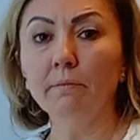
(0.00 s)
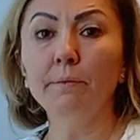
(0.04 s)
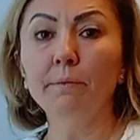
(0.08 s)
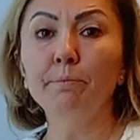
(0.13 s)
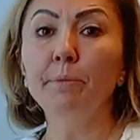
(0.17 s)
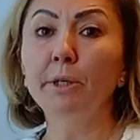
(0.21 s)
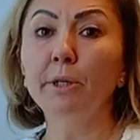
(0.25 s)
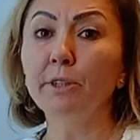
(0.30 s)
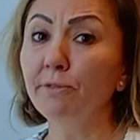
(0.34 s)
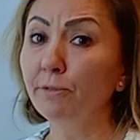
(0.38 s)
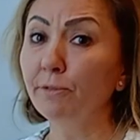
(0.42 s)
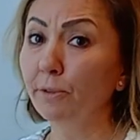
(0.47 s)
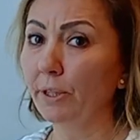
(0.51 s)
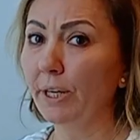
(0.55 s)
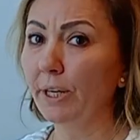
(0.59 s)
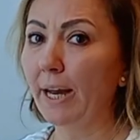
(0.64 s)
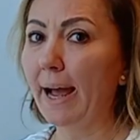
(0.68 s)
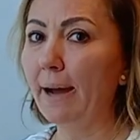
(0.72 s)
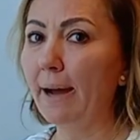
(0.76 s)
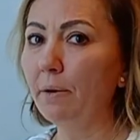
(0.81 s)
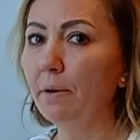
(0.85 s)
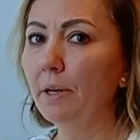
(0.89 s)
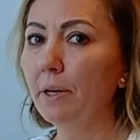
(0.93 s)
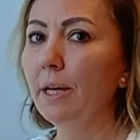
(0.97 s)
But for
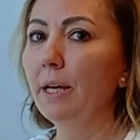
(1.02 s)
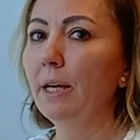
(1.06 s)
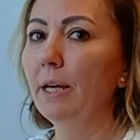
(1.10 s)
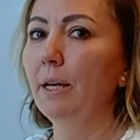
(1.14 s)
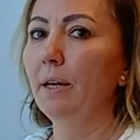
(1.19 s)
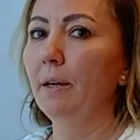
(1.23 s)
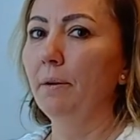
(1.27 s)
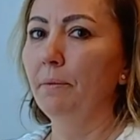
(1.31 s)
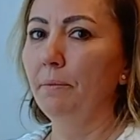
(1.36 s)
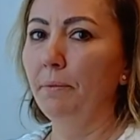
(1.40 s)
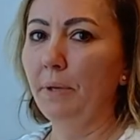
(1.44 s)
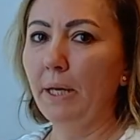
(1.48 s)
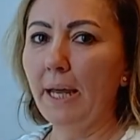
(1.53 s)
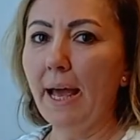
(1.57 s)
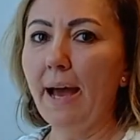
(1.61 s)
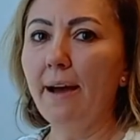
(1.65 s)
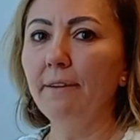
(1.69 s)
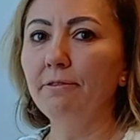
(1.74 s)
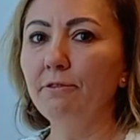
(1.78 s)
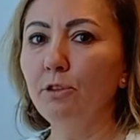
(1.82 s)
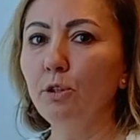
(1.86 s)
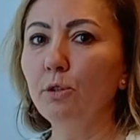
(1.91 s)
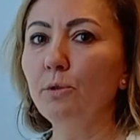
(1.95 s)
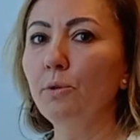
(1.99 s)
now, we
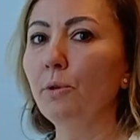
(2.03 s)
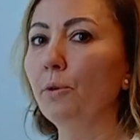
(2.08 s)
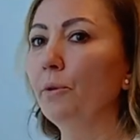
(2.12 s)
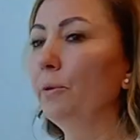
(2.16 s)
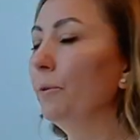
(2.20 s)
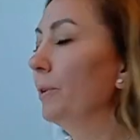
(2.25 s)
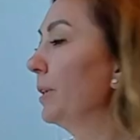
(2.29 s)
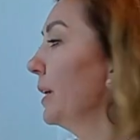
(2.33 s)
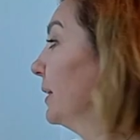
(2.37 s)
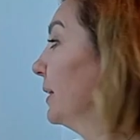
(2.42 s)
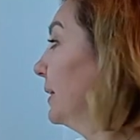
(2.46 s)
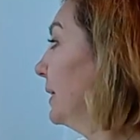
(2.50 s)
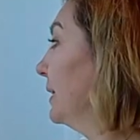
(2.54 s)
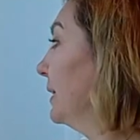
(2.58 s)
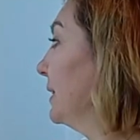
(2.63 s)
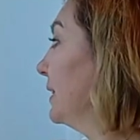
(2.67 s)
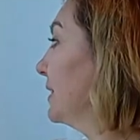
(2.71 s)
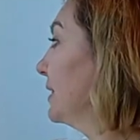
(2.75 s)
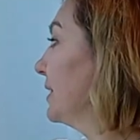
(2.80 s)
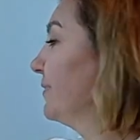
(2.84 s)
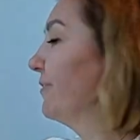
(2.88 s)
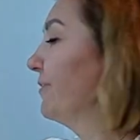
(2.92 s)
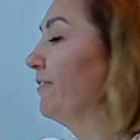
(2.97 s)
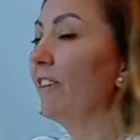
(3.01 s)
have to know that it
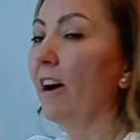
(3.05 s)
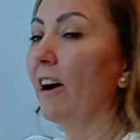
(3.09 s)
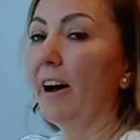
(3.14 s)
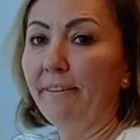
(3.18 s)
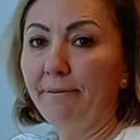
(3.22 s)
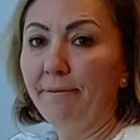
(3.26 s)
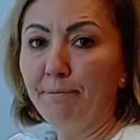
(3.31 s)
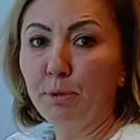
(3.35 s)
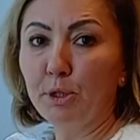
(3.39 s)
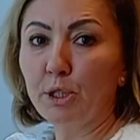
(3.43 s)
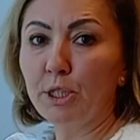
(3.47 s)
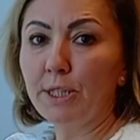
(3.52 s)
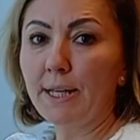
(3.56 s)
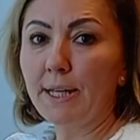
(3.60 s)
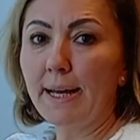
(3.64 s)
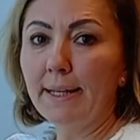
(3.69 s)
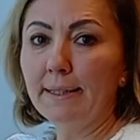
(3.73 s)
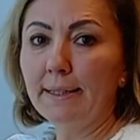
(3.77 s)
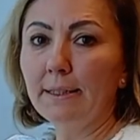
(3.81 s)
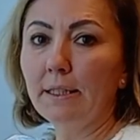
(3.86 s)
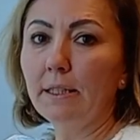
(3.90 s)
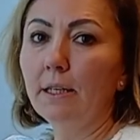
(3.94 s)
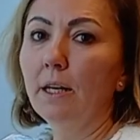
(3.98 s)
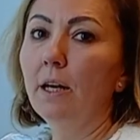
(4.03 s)
is 5%
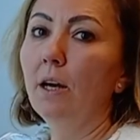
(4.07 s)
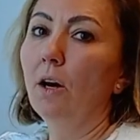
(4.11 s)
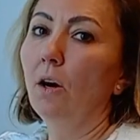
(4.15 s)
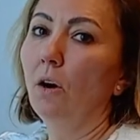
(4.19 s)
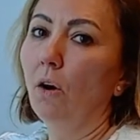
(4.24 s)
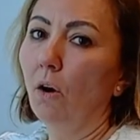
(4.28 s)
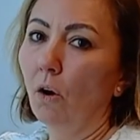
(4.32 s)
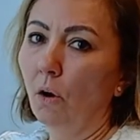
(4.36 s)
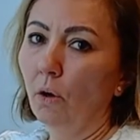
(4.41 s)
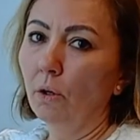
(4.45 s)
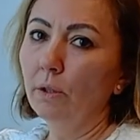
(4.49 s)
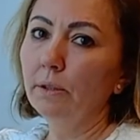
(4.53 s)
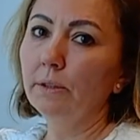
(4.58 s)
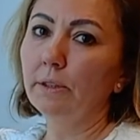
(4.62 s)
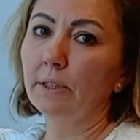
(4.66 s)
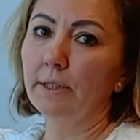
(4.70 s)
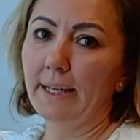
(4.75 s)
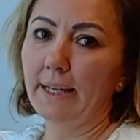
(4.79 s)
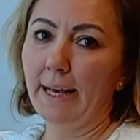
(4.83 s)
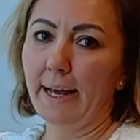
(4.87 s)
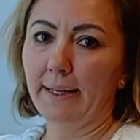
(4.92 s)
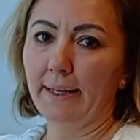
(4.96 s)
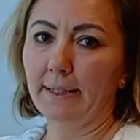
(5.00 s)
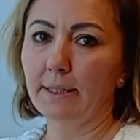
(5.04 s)
on the
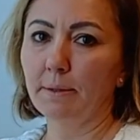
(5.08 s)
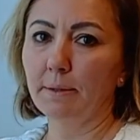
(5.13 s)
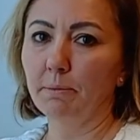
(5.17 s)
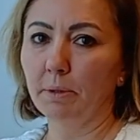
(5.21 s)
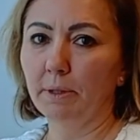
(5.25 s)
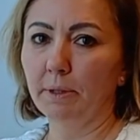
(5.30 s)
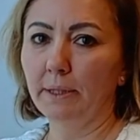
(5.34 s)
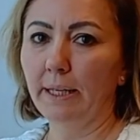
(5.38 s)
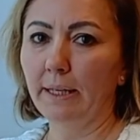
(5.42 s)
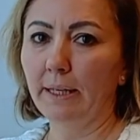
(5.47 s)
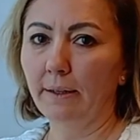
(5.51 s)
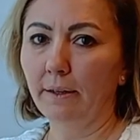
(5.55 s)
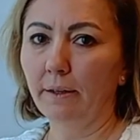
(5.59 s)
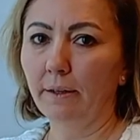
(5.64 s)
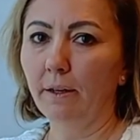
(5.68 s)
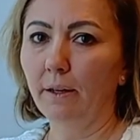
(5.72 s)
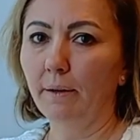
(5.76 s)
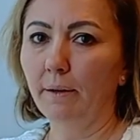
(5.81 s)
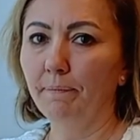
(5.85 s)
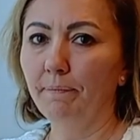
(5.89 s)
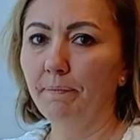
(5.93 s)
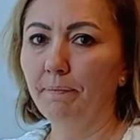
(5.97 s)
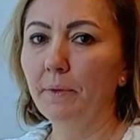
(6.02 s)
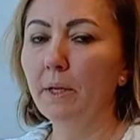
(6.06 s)
taxable
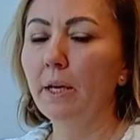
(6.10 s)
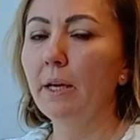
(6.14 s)
income.